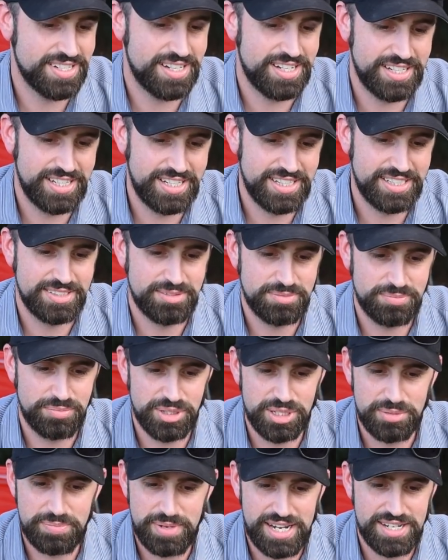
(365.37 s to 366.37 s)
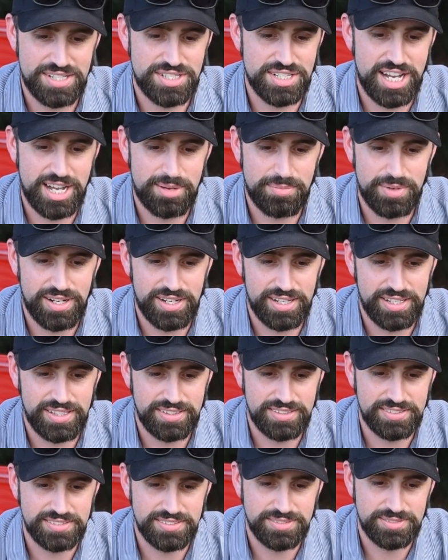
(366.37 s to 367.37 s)
on it, and put a paint job on it.
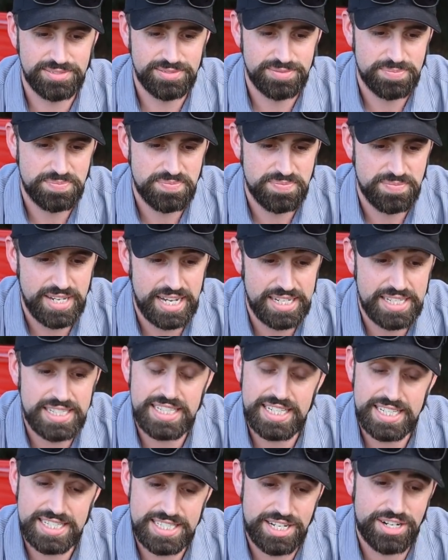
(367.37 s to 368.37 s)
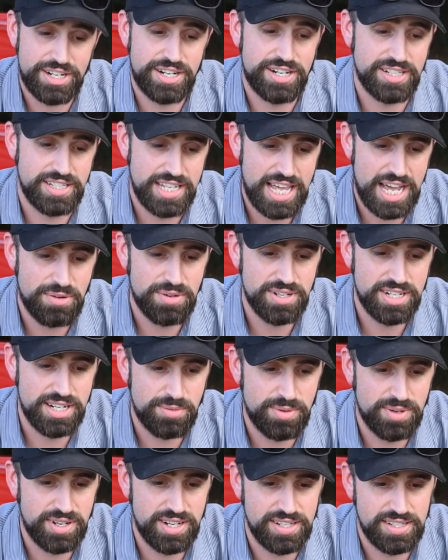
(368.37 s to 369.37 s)
And I did the interior in that one. I
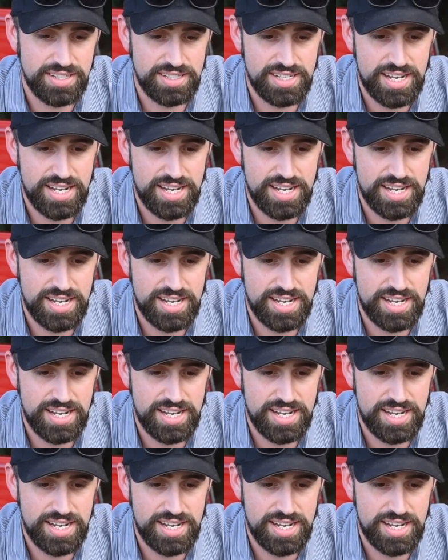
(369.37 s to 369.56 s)
wanted a